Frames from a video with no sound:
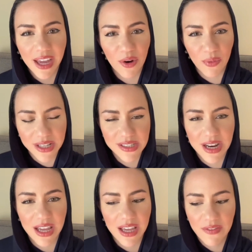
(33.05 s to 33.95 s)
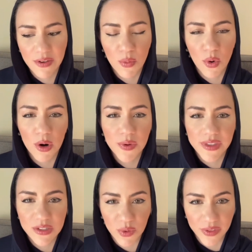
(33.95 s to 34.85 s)
I resonate even more with
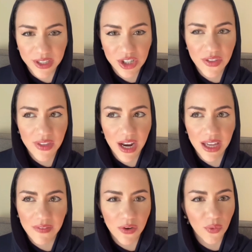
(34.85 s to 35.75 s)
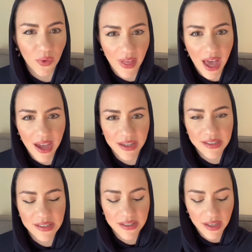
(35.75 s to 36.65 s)
this religion than I even realized.